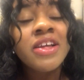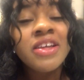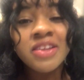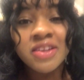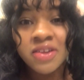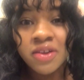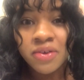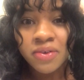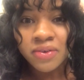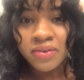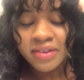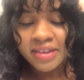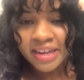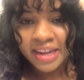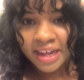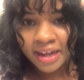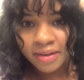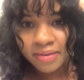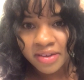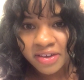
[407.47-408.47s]
So
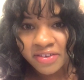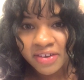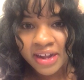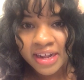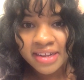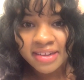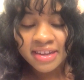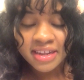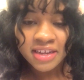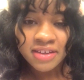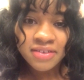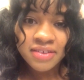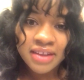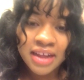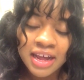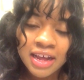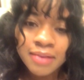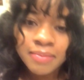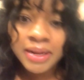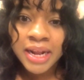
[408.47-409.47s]
today I was trying to kill
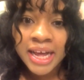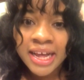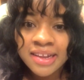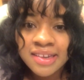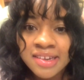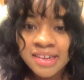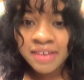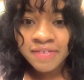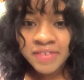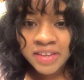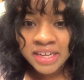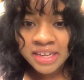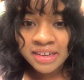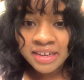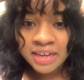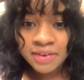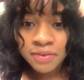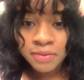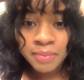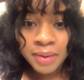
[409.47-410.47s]
time and I had stuff to
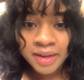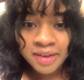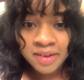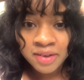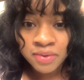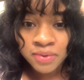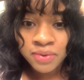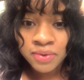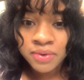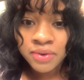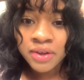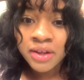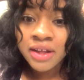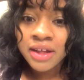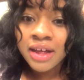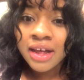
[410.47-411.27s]
get done with my school.